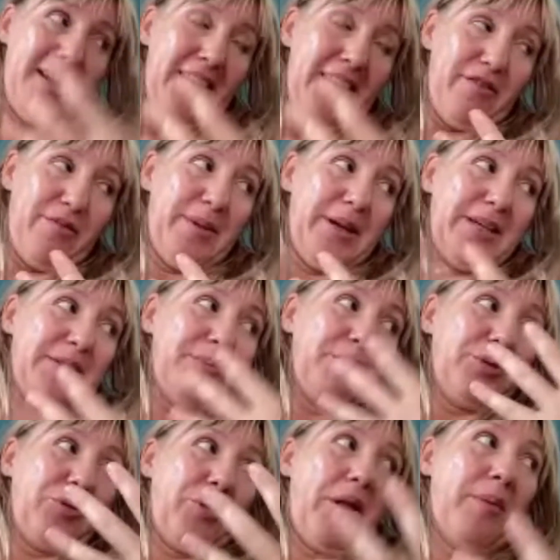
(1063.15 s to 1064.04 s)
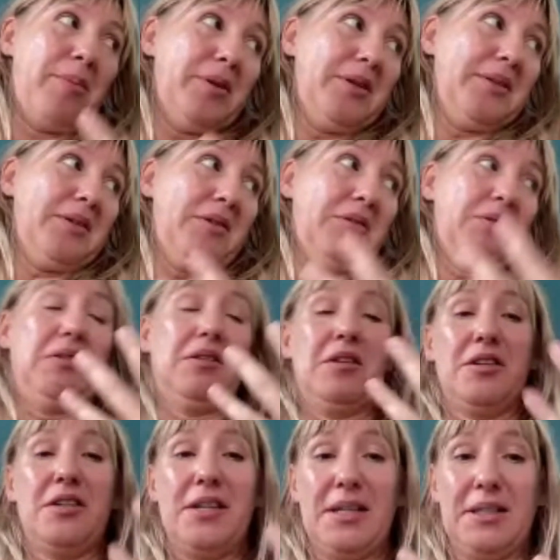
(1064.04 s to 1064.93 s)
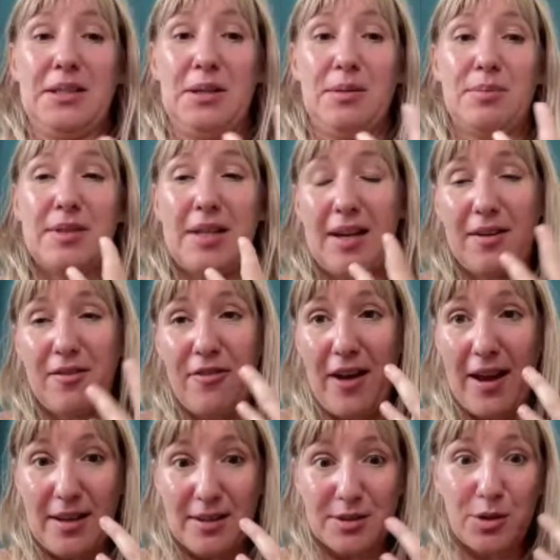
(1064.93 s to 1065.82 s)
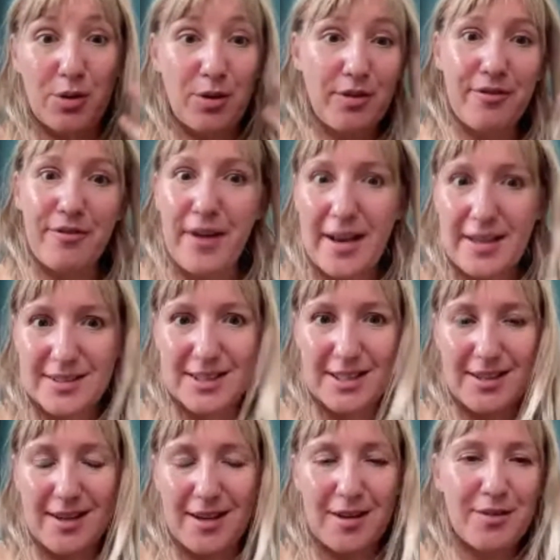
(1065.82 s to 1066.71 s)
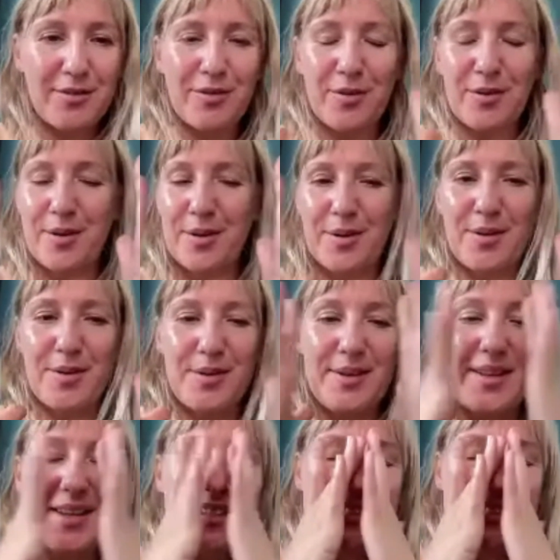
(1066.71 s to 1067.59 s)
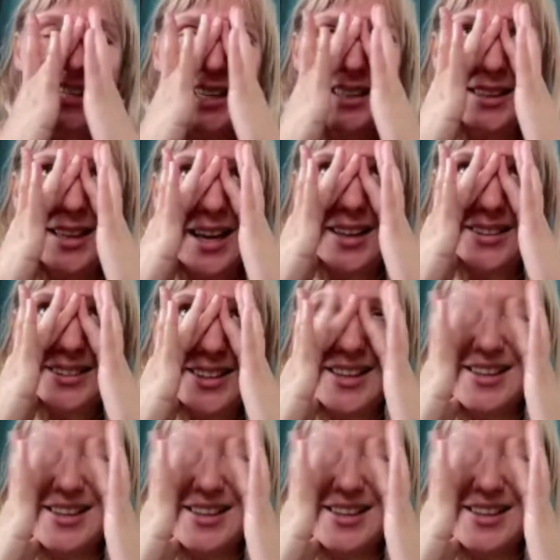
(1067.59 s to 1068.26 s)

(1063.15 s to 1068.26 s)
if my subscribers are learning Substack fast or fast enough, or things like that.